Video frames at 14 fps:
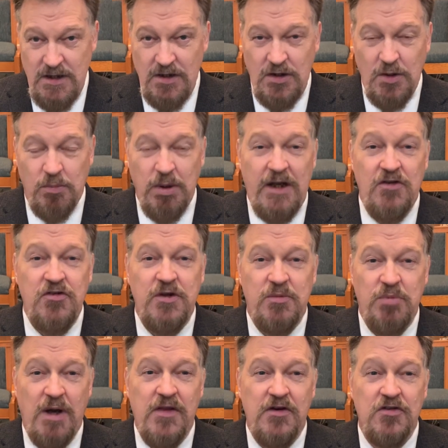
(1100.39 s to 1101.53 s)
to bless your
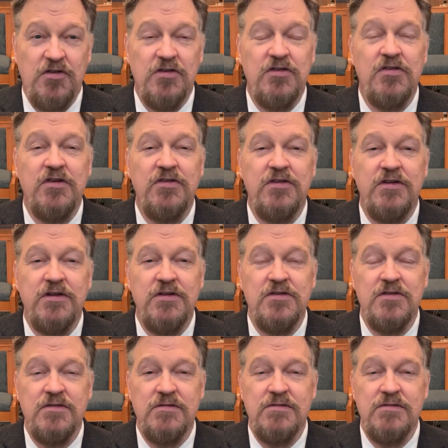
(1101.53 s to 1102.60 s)
brothers and sisters.